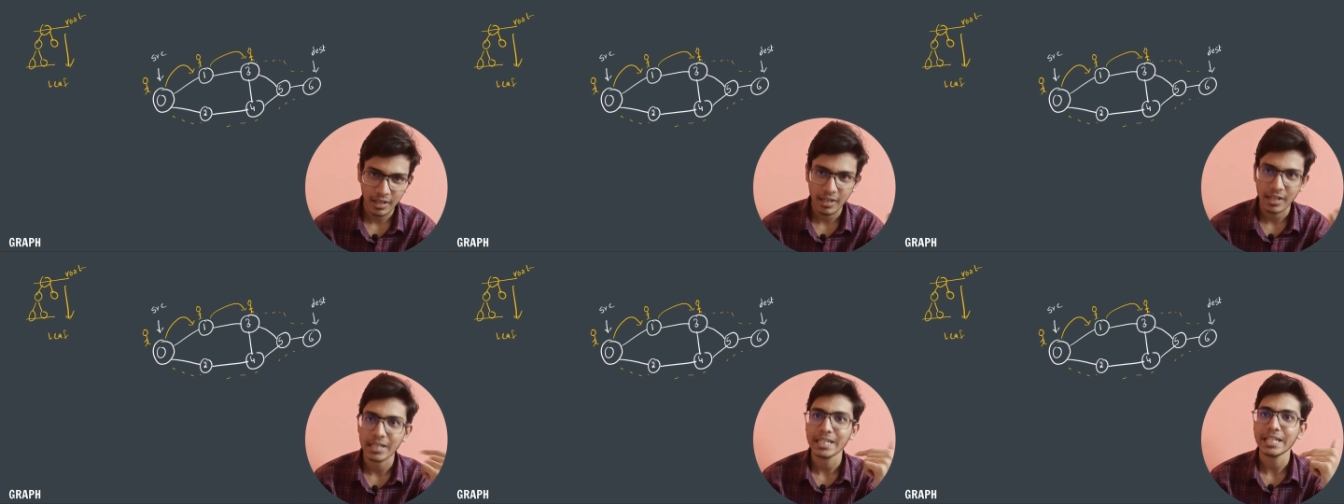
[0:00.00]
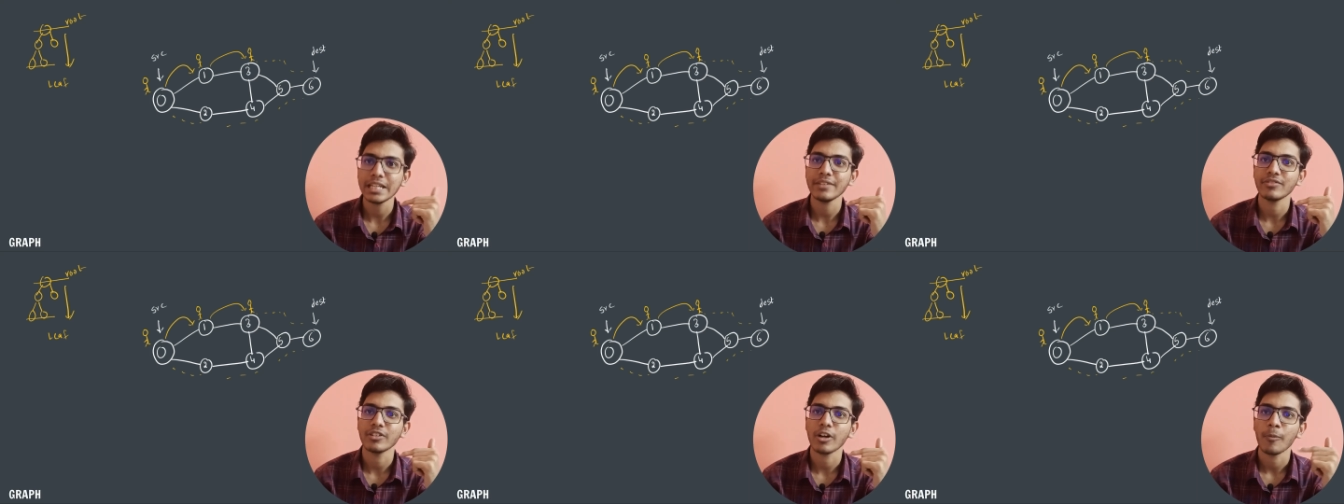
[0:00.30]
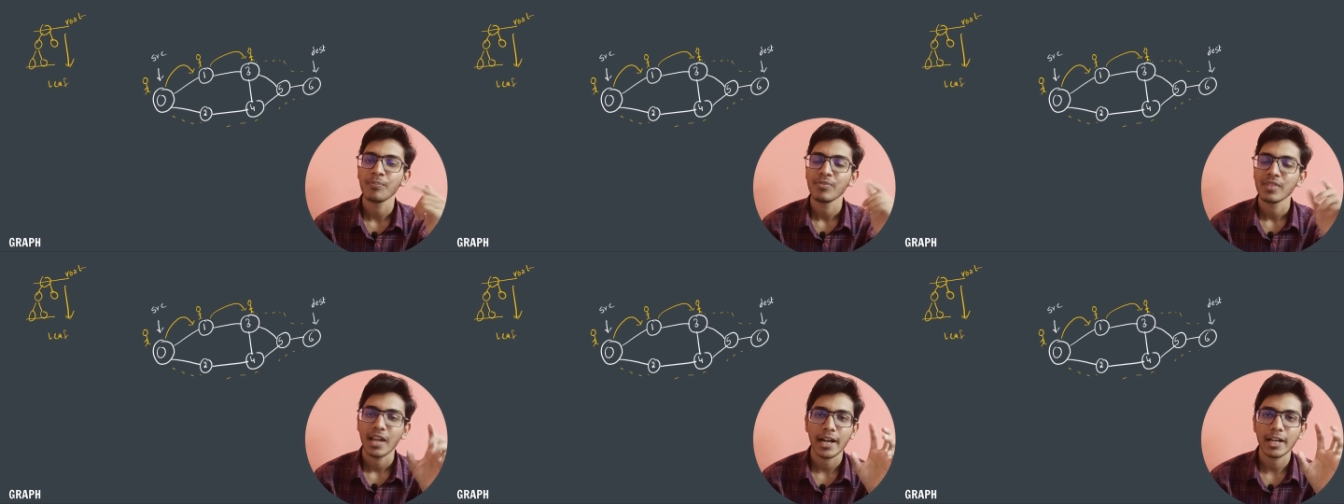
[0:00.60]
leaf,
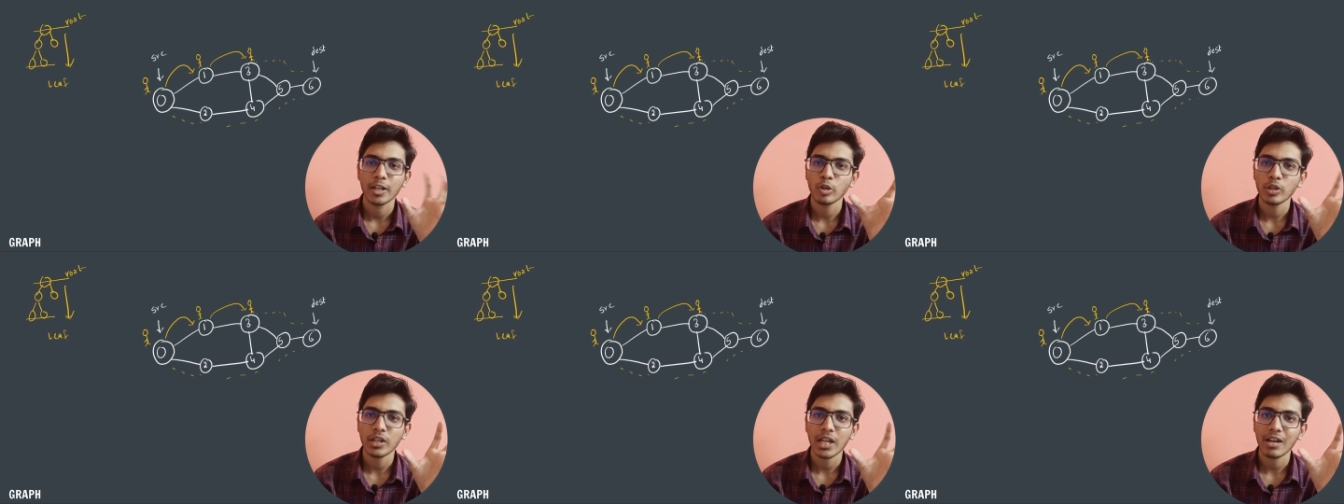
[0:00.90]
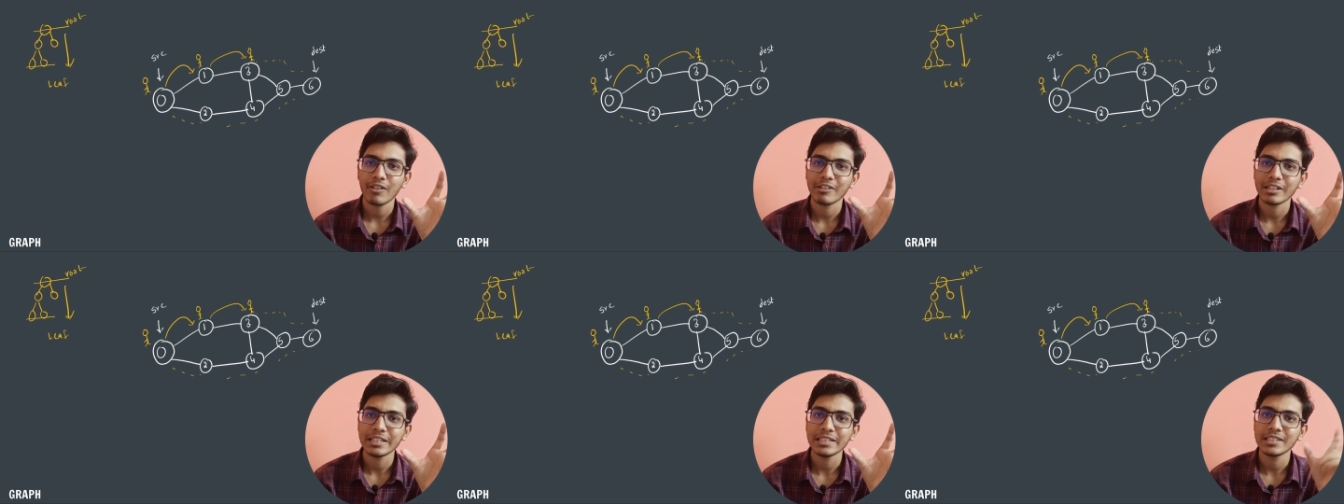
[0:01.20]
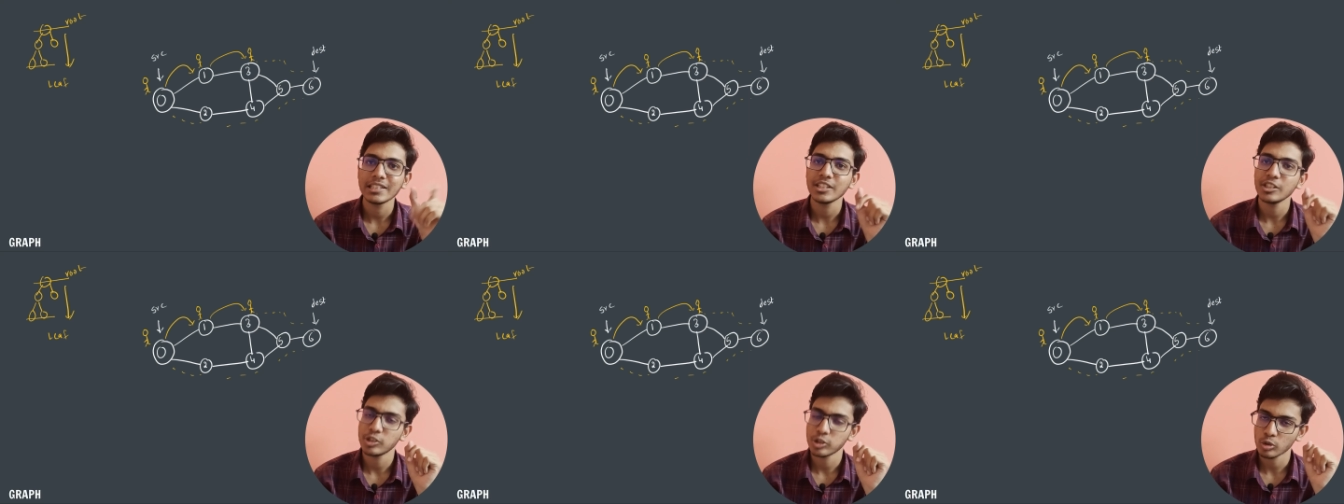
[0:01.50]
I don't have any of
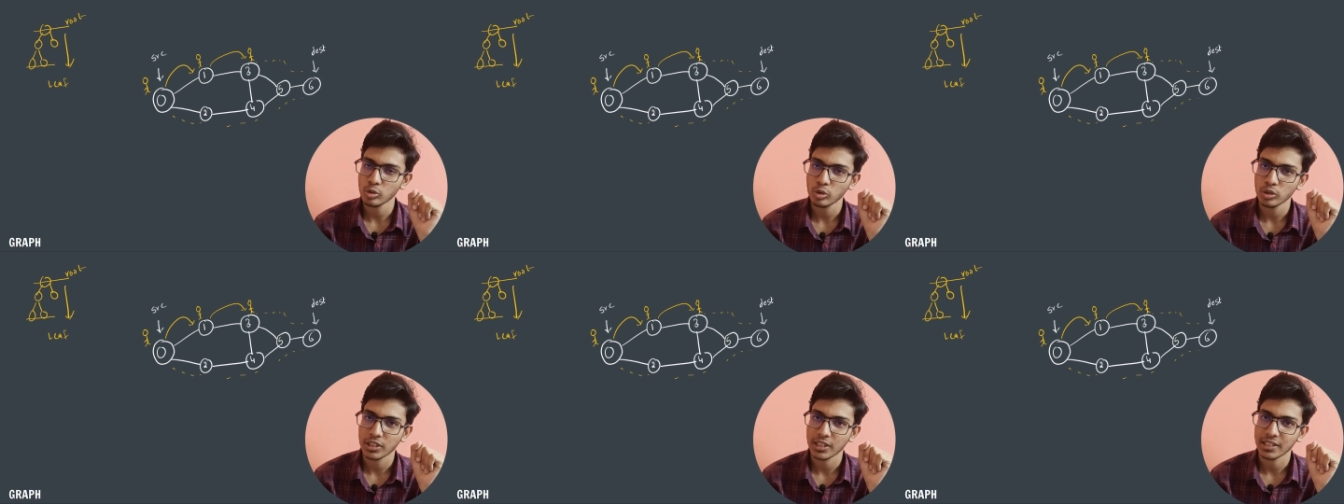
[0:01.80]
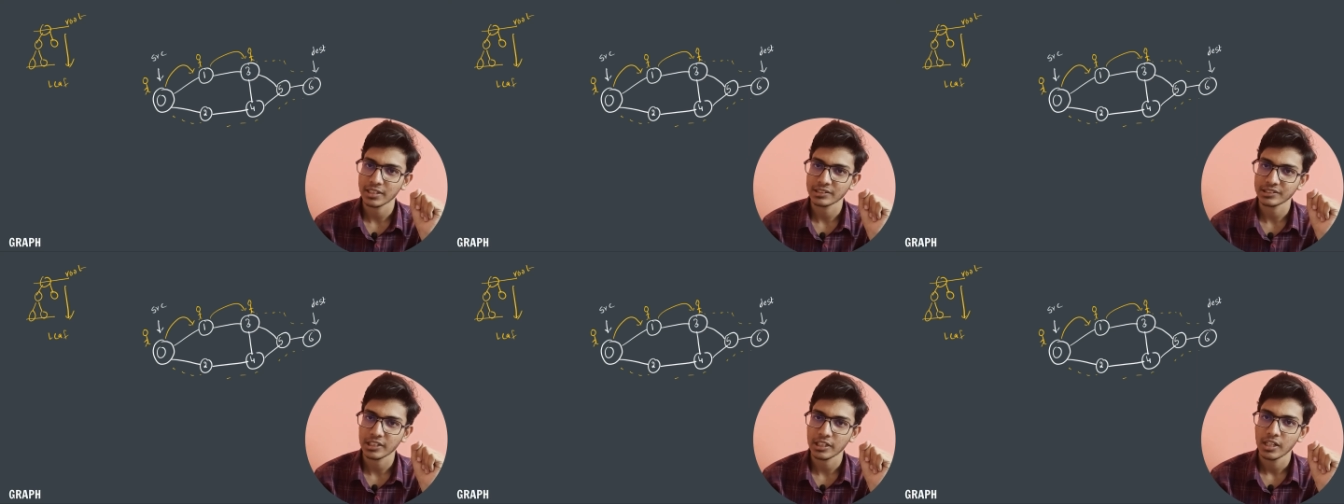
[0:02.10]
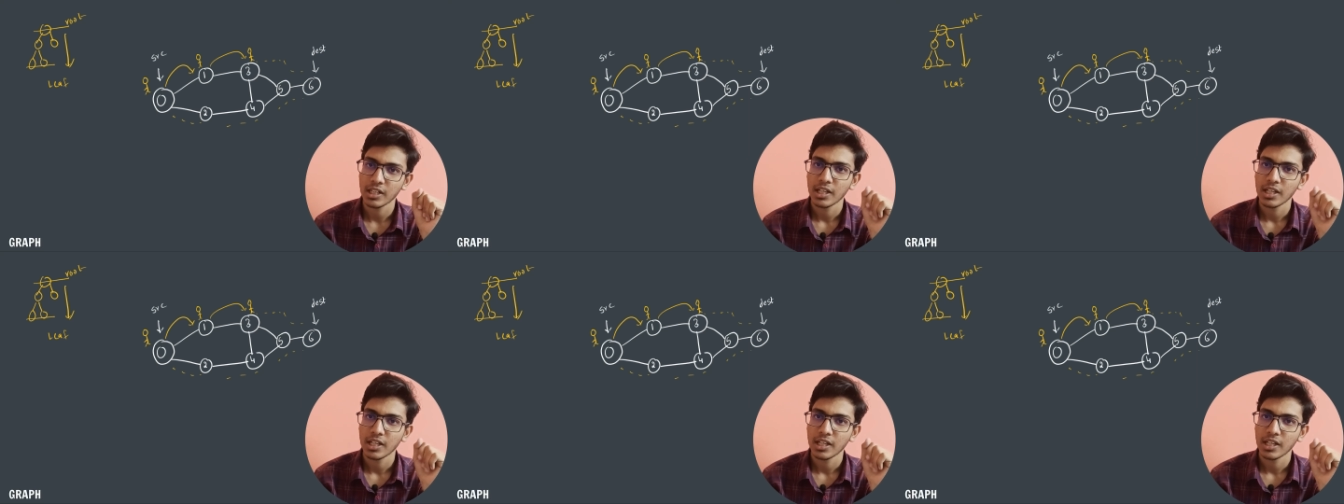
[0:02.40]
these 2 things.